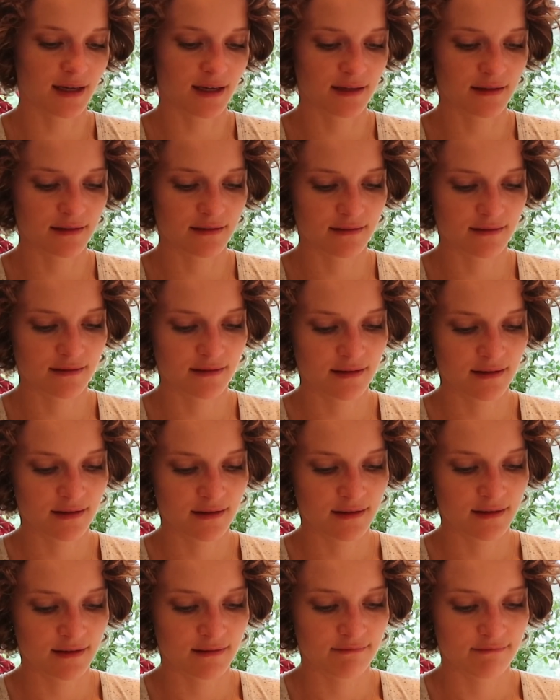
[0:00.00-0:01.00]
that
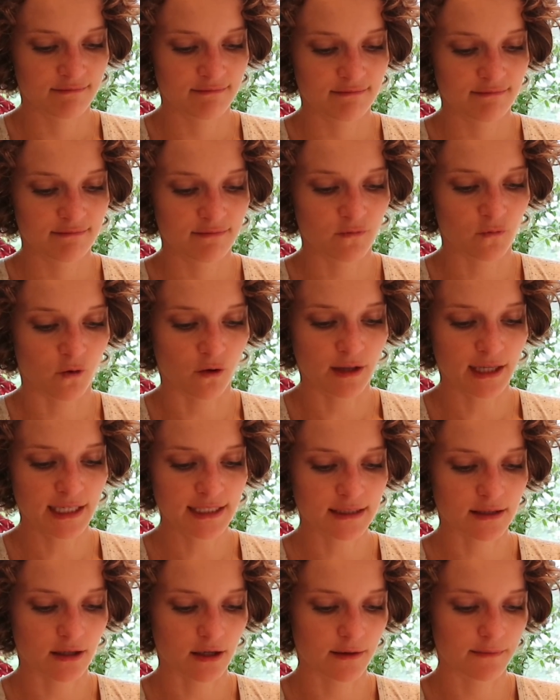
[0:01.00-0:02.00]
won't
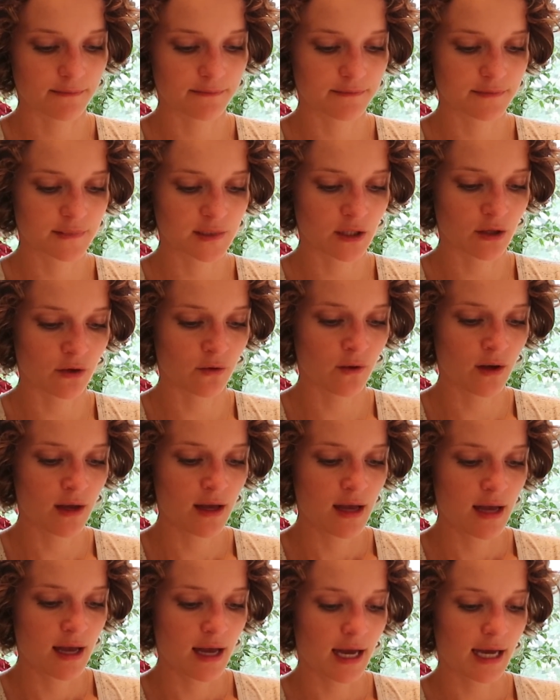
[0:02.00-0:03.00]
last long. So
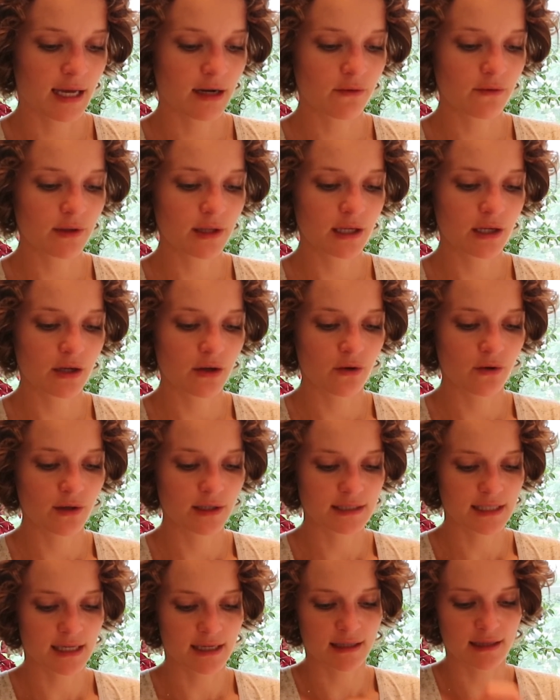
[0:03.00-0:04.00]
I don't really know
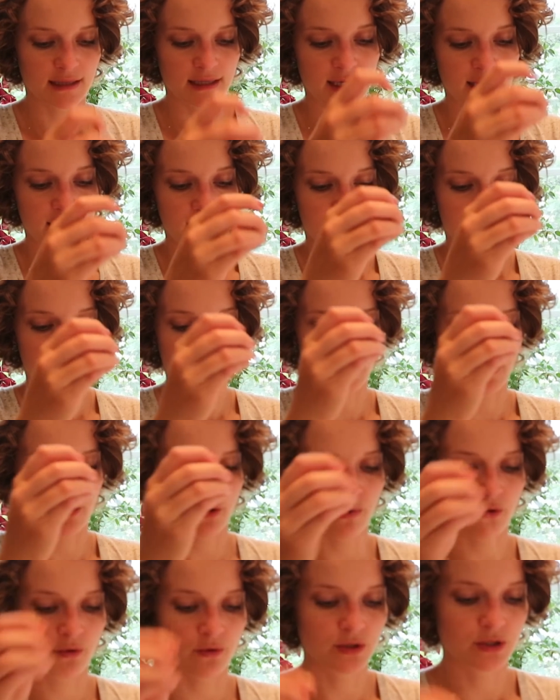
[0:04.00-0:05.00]
exactly
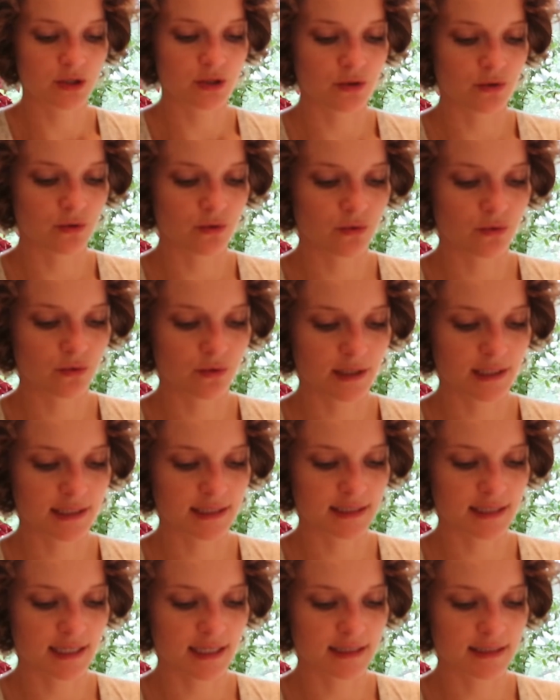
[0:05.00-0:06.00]
how to
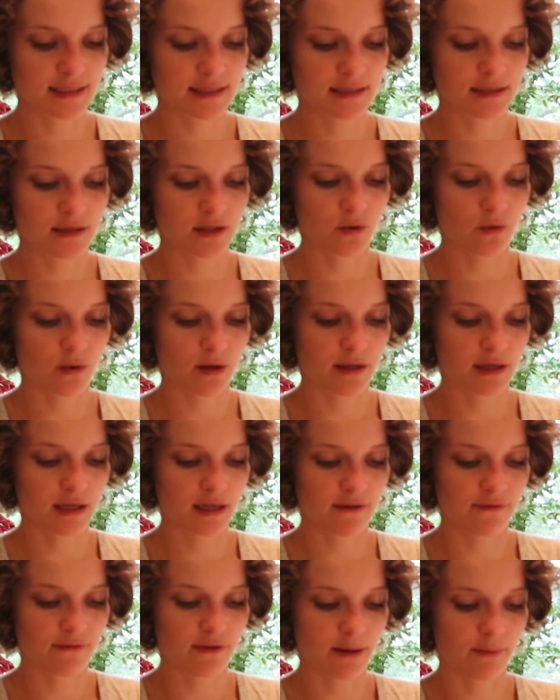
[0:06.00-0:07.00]
assess the
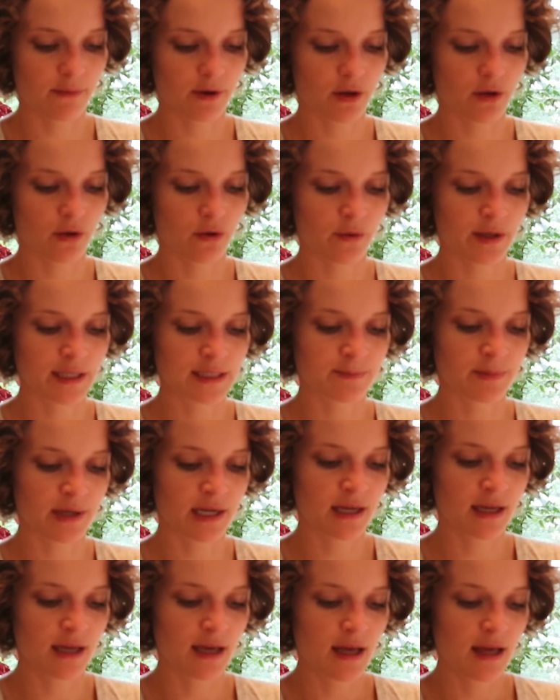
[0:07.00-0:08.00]
quality of fabric always,
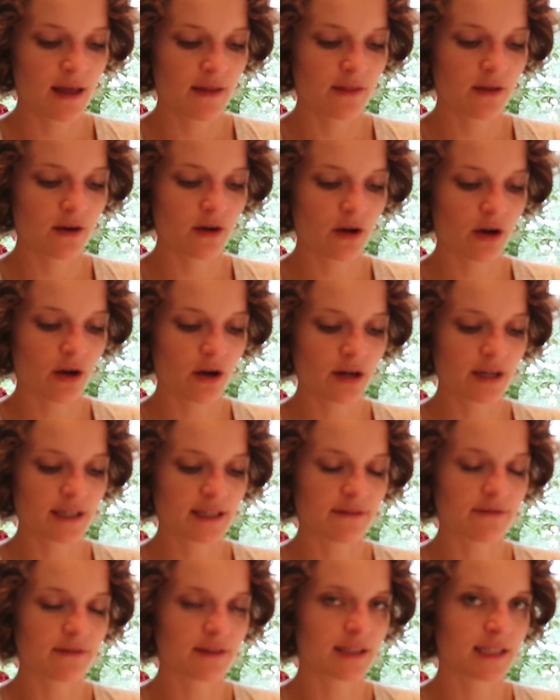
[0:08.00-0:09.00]
but there are
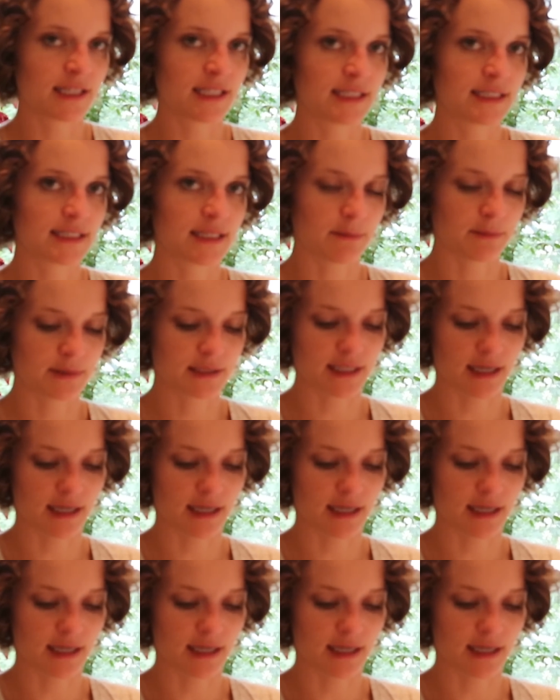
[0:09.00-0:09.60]
definitely some